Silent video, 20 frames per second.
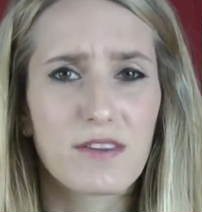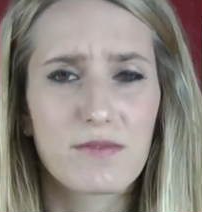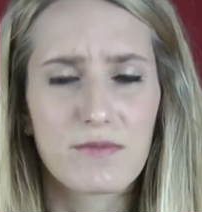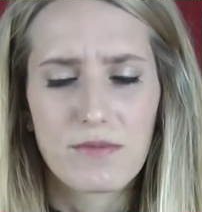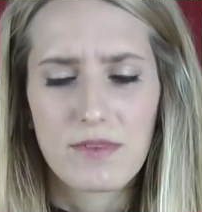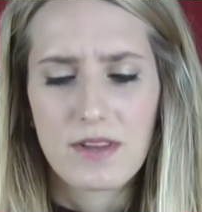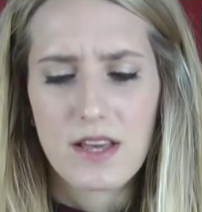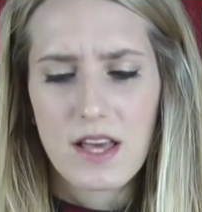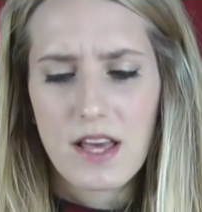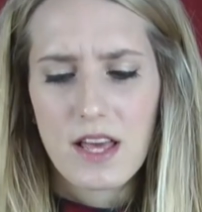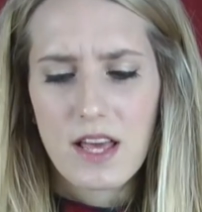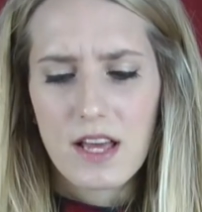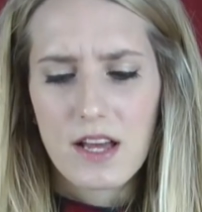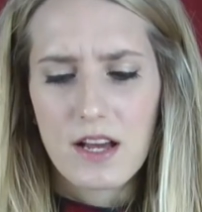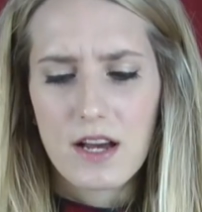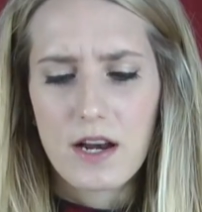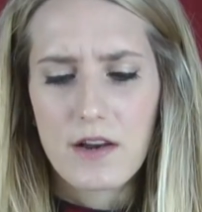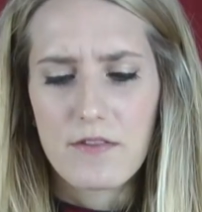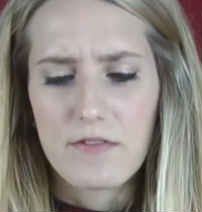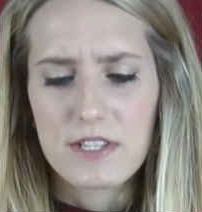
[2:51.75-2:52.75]
I'm
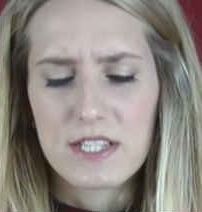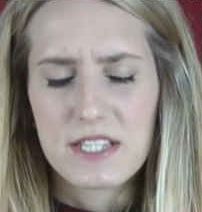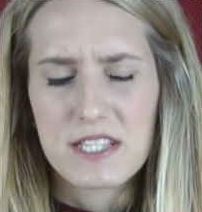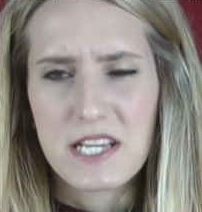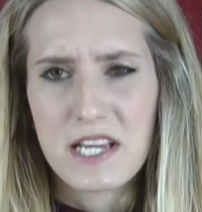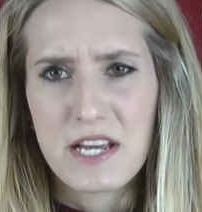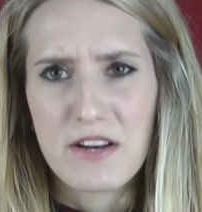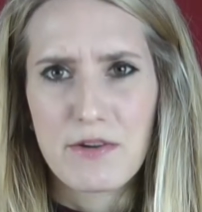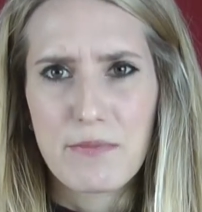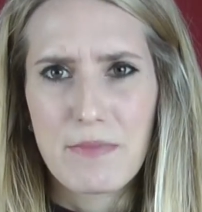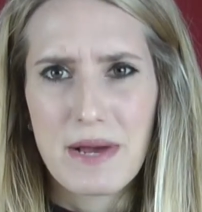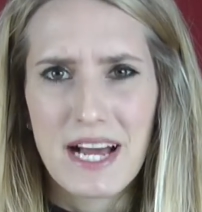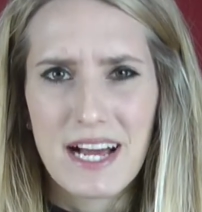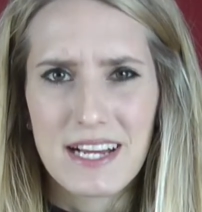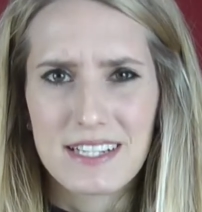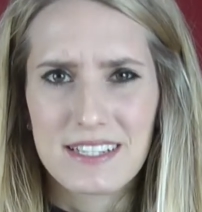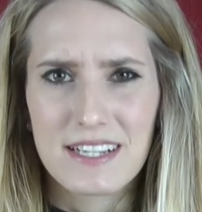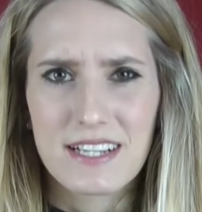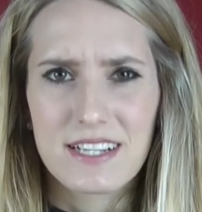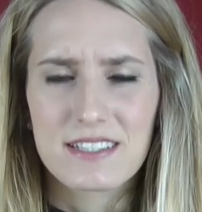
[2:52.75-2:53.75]
kind of a serum
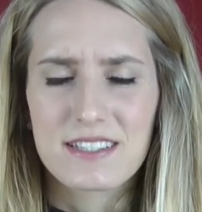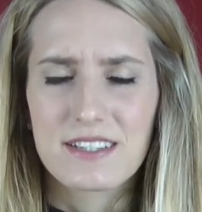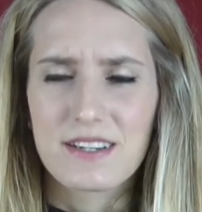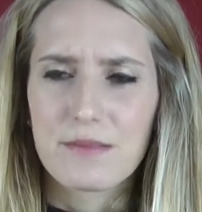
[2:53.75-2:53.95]
addict.